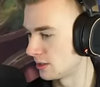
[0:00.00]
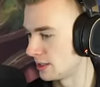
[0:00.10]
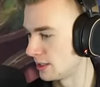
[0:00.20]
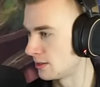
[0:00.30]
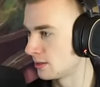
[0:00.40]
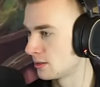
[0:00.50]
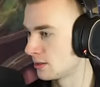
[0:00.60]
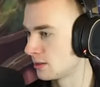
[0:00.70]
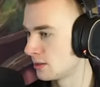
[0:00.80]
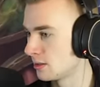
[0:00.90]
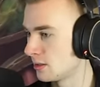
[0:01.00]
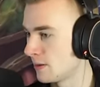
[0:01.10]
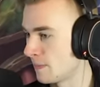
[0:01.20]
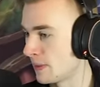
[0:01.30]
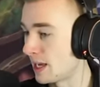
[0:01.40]
I'll take it.
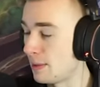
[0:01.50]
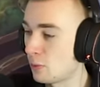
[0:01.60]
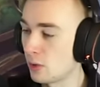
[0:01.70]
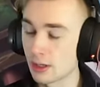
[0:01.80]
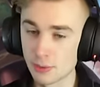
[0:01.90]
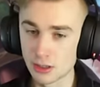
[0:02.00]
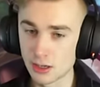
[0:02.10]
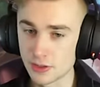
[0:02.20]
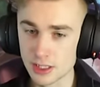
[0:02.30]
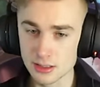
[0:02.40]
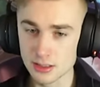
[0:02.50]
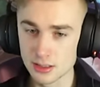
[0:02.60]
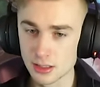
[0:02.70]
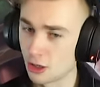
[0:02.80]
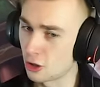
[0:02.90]
And maybe we'll get Bard off of this,
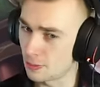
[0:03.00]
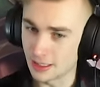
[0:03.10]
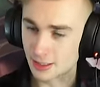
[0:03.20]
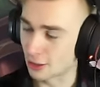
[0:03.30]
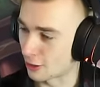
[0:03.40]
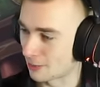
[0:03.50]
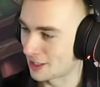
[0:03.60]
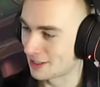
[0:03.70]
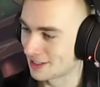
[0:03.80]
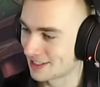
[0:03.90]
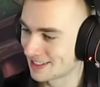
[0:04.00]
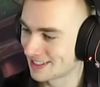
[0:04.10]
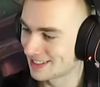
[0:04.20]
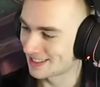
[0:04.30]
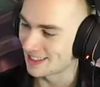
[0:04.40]
hoping it's a Karma.
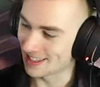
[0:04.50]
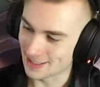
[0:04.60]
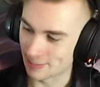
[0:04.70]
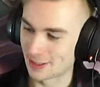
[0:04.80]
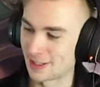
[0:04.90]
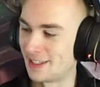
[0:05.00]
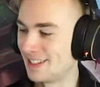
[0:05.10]
It's a Bard though.